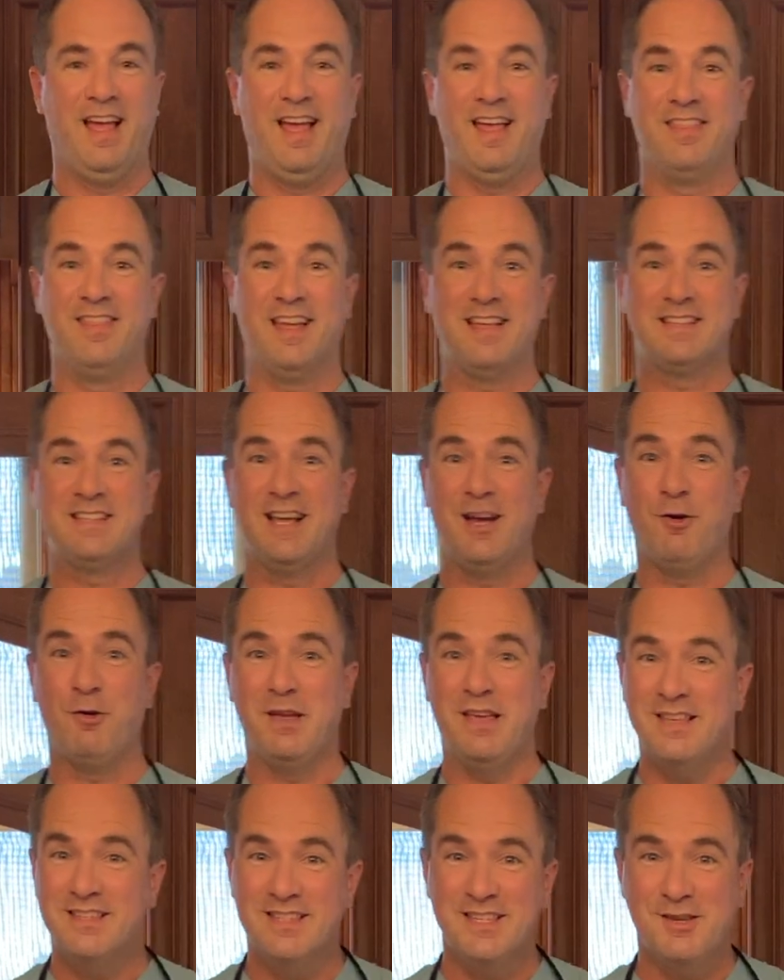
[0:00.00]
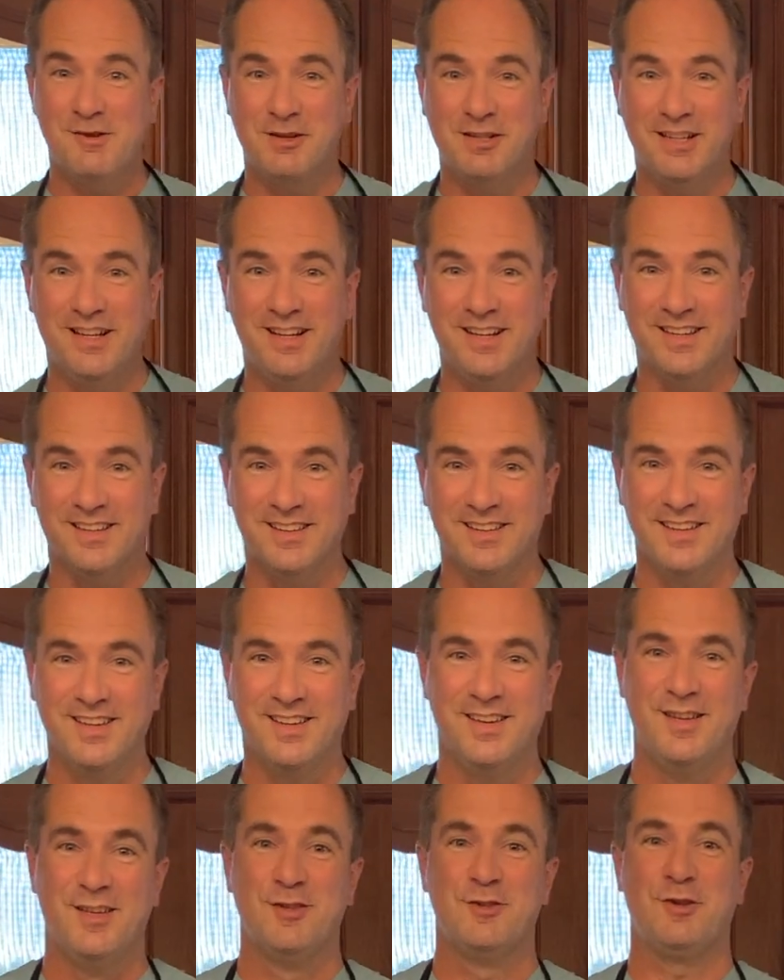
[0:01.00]
And that's how easy you clean it.
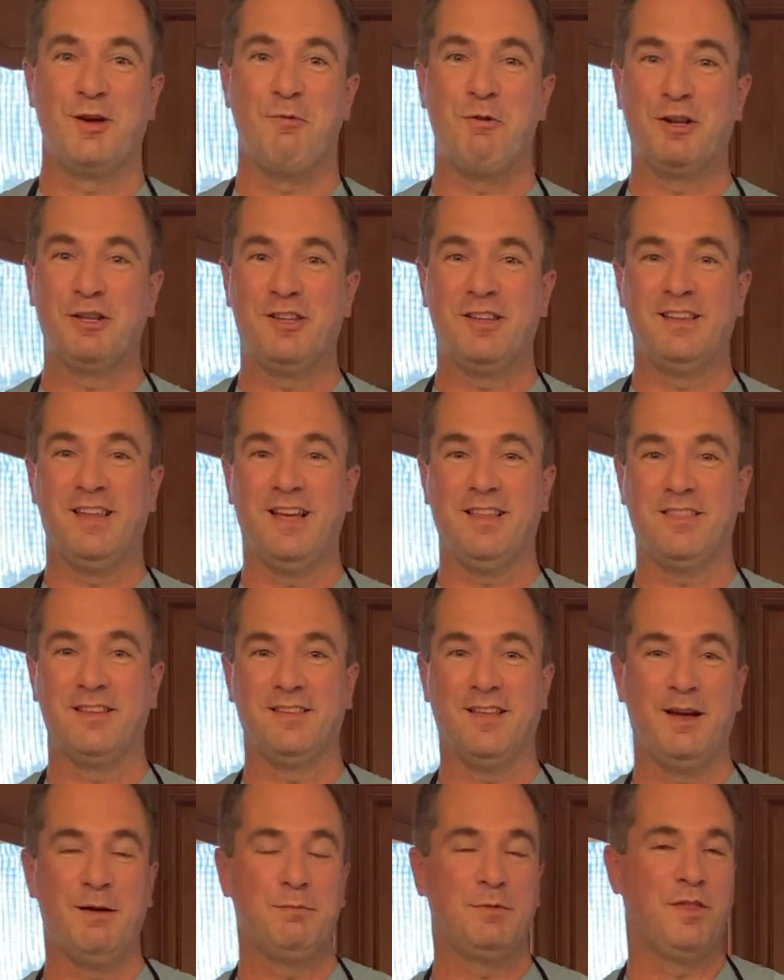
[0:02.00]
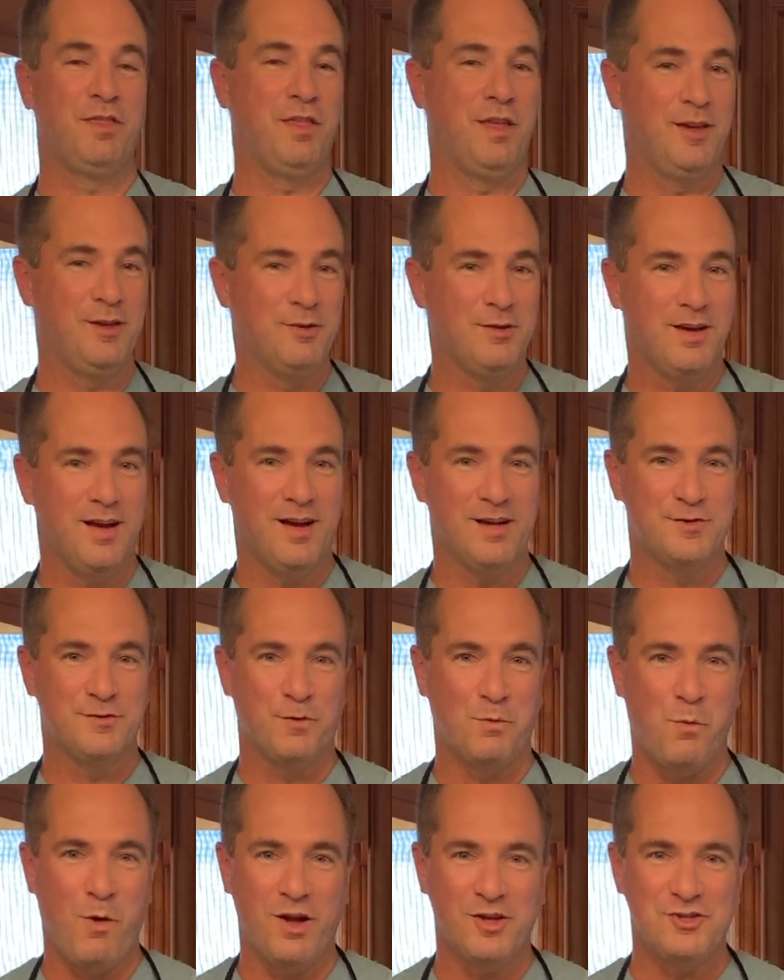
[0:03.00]
So I want to take the time to thank you guys
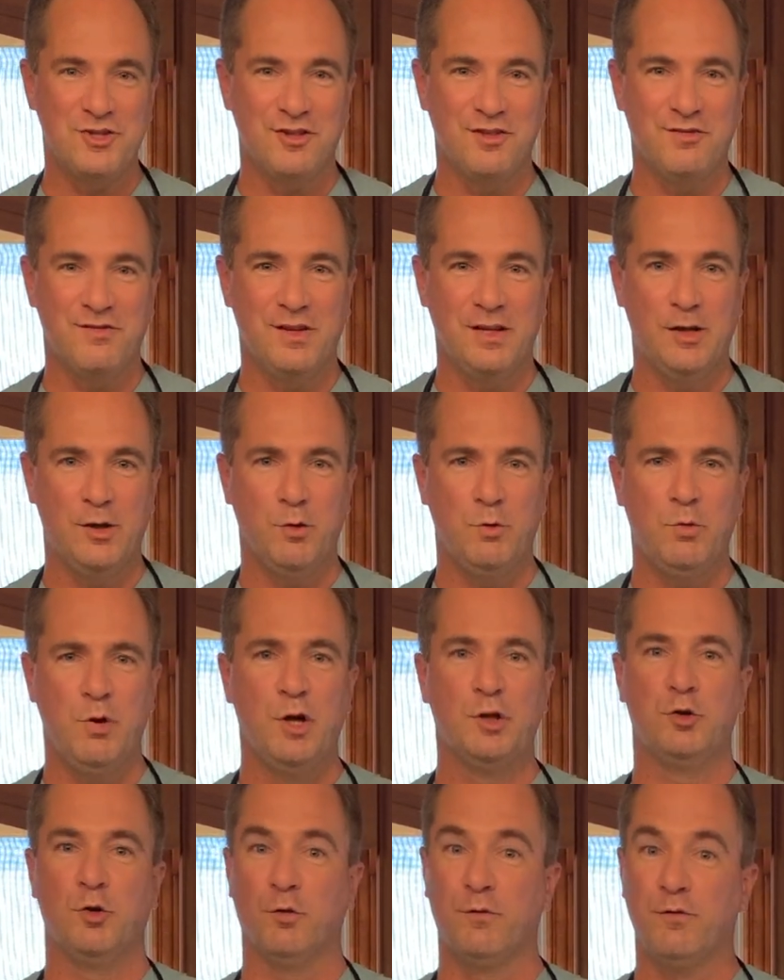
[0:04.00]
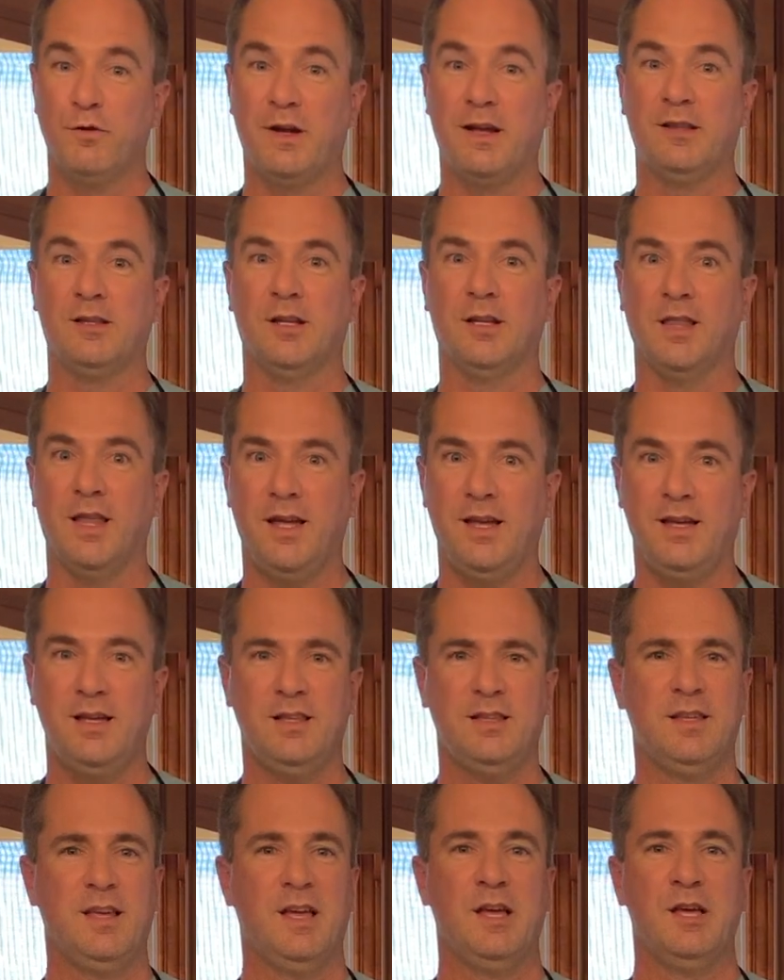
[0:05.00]
for watching the video. Don't forget to like
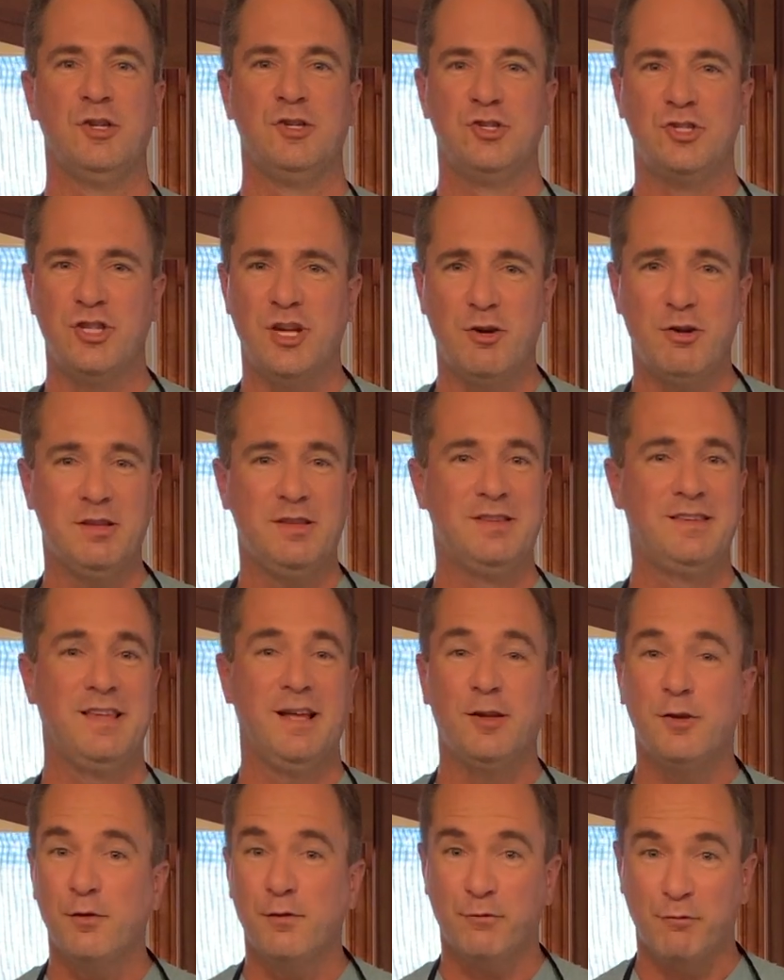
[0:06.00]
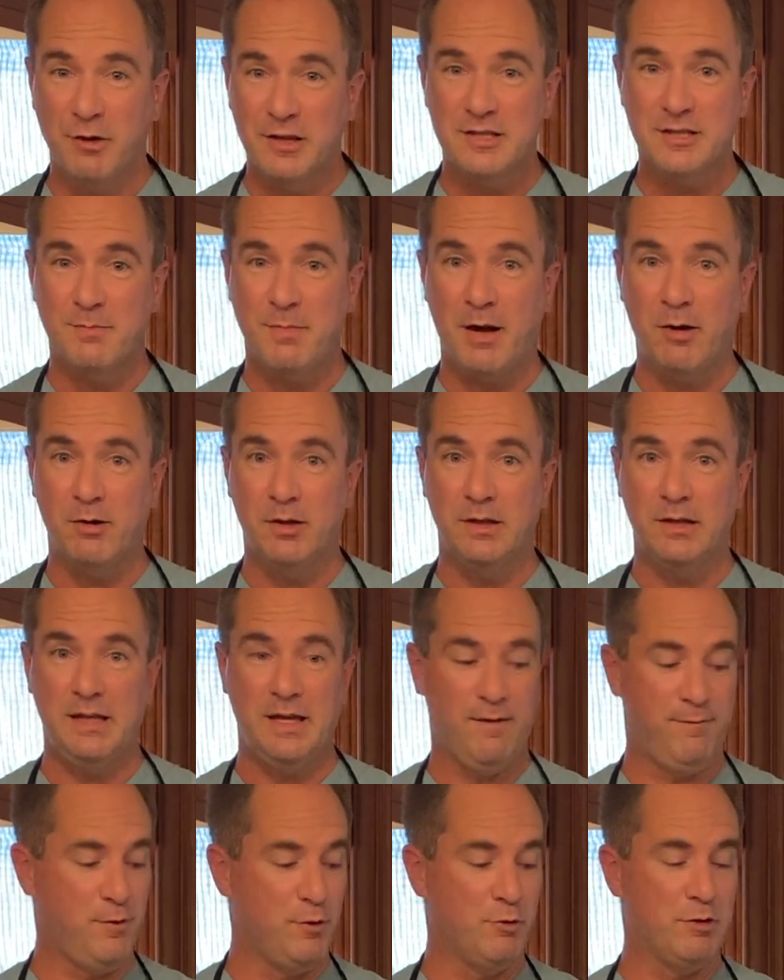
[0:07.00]
it, share it, tell your friends about it.
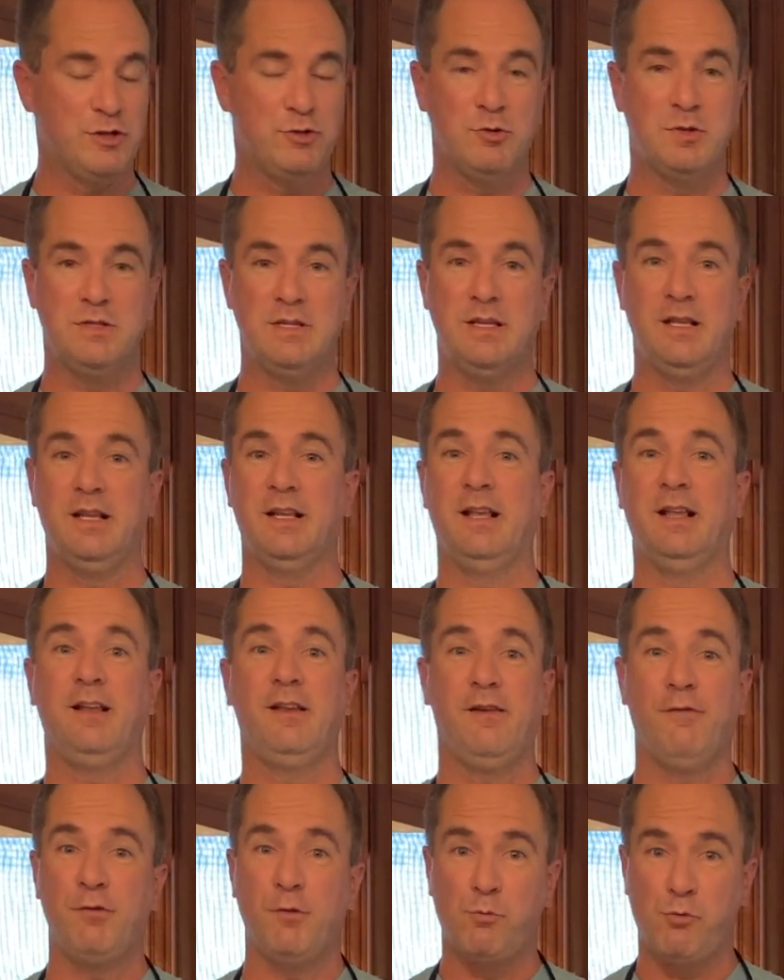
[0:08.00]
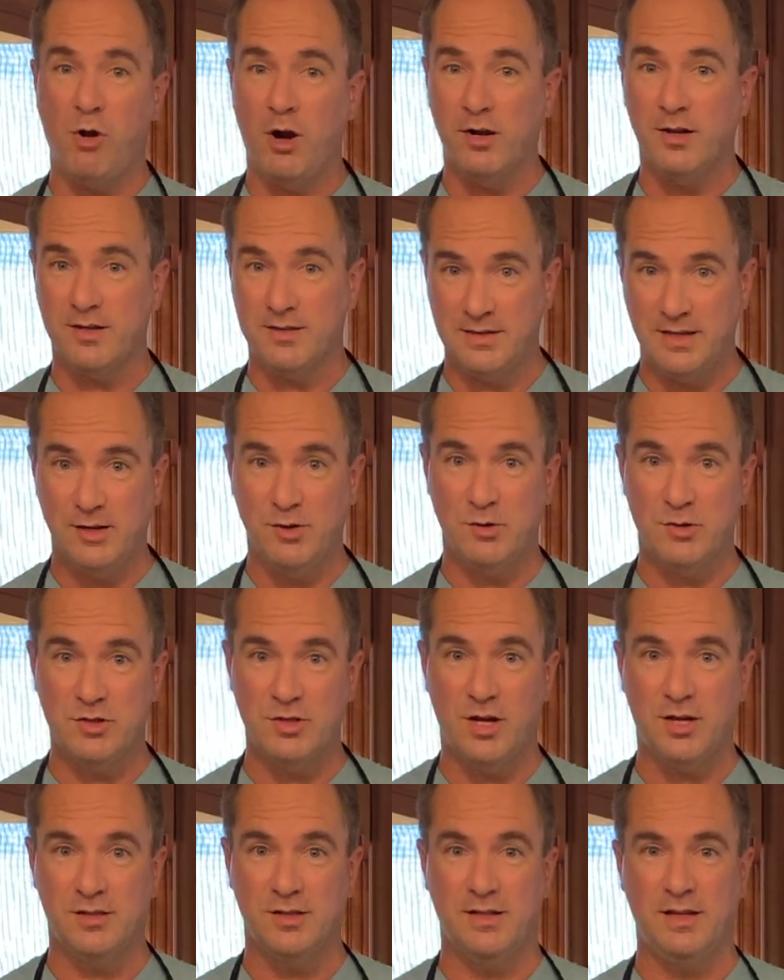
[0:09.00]
If you're interested in any of the products that you
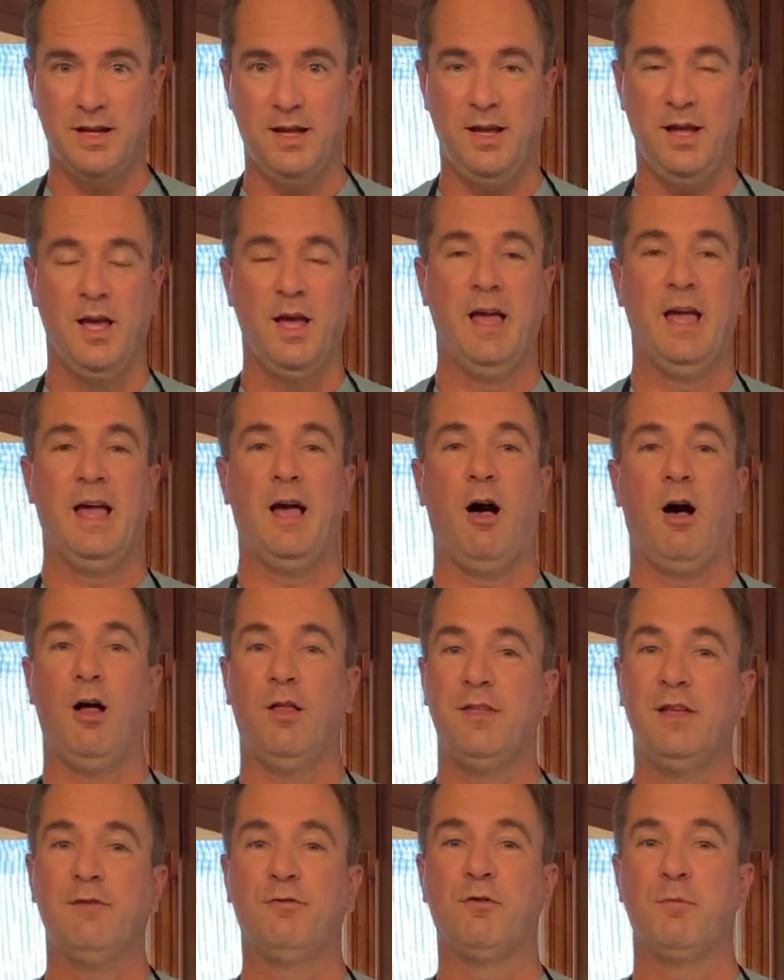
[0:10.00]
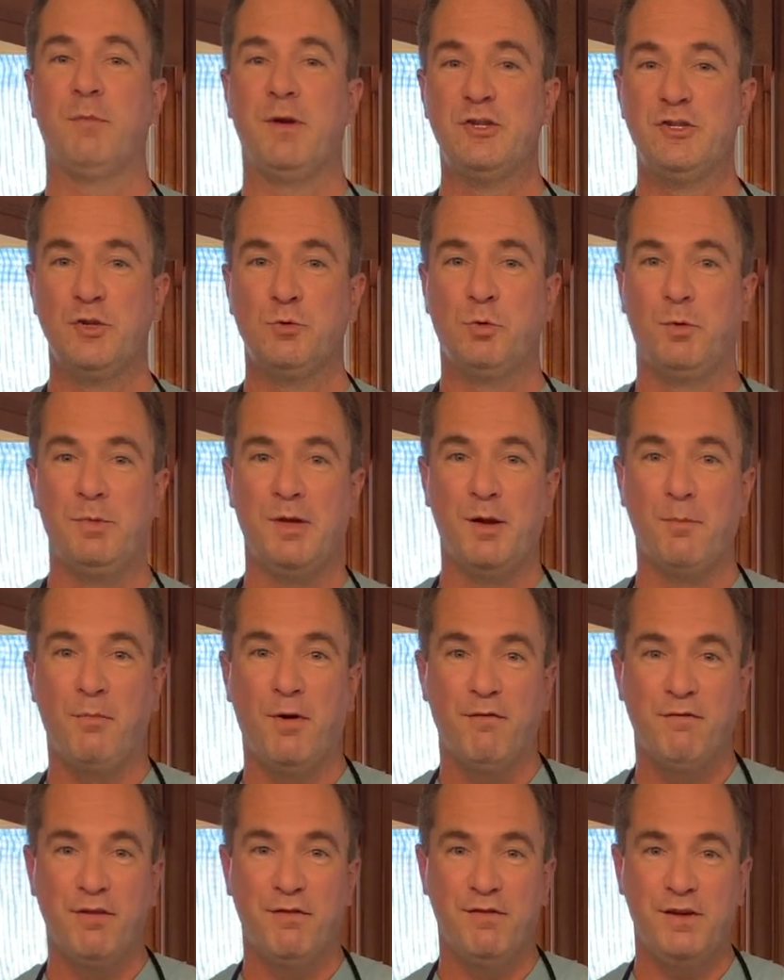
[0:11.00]
saw today, all the information will be
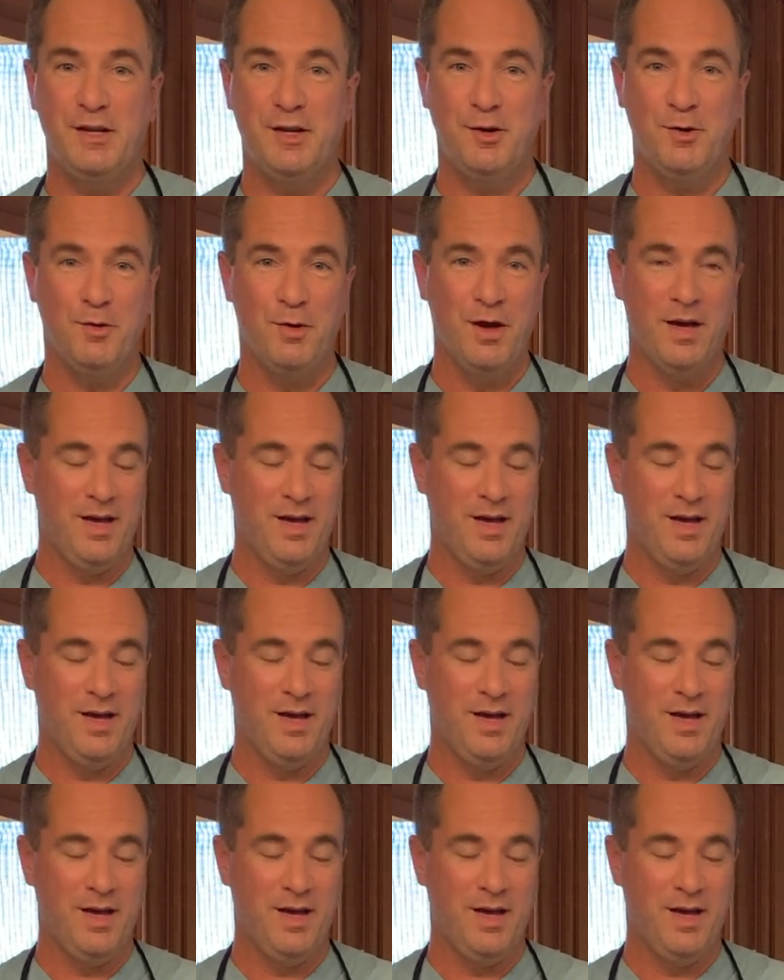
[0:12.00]
above the video,